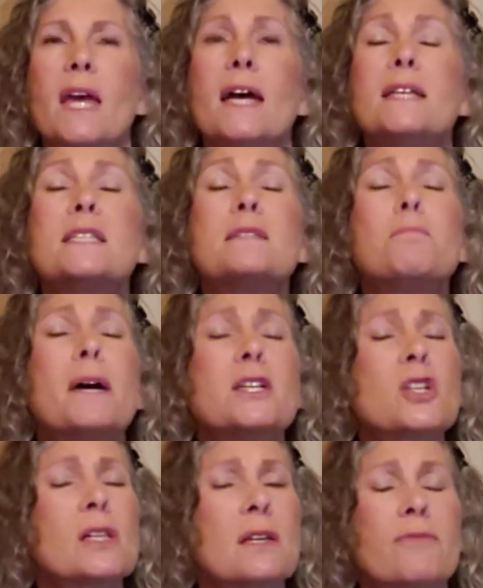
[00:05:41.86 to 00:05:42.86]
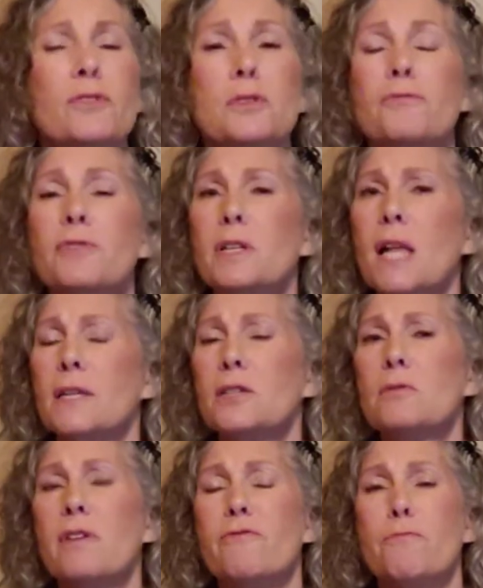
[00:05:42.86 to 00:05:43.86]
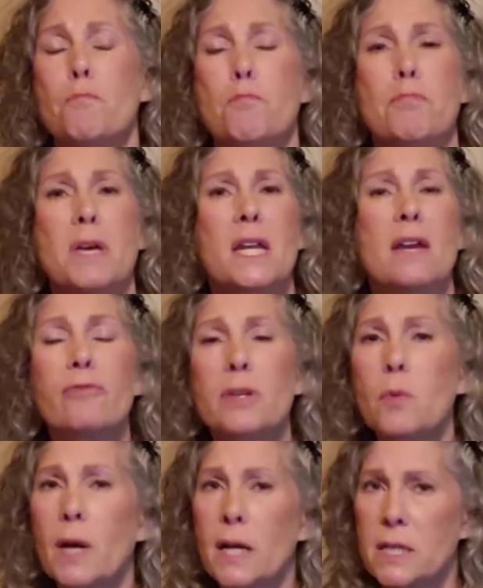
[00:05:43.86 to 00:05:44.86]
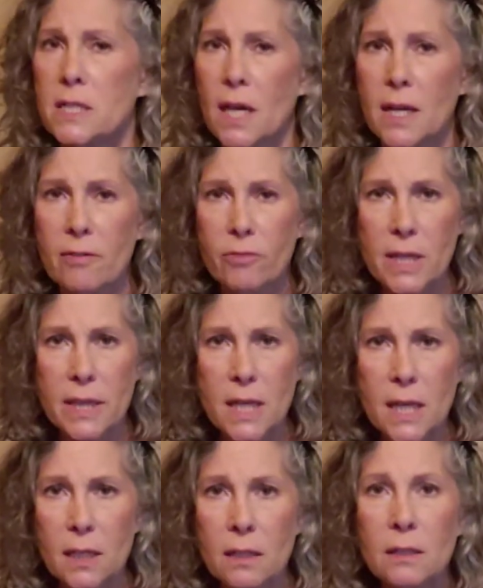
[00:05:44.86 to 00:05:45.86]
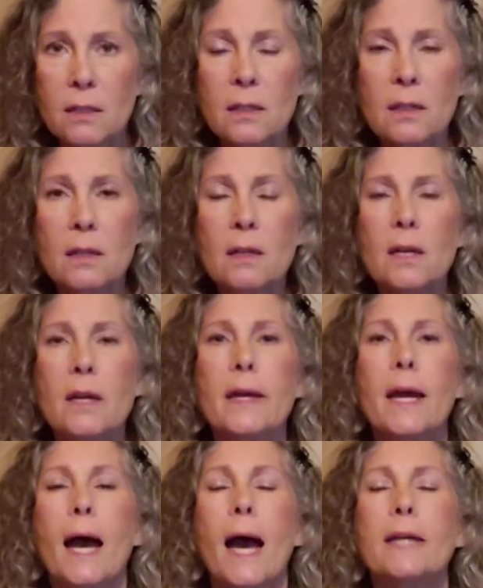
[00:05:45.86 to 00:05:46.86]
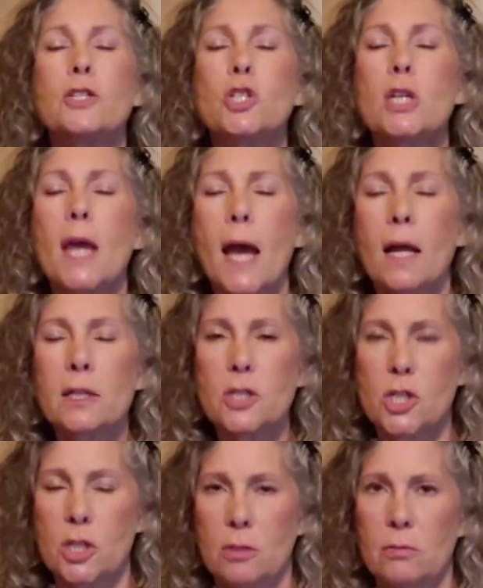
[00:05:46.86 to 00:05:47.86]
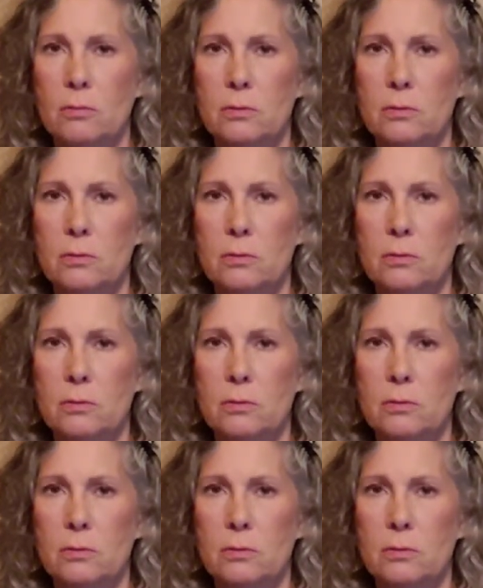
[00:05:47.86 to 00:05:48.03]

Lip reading: especially if you feel like you have been everywhere and done everything, I challenge you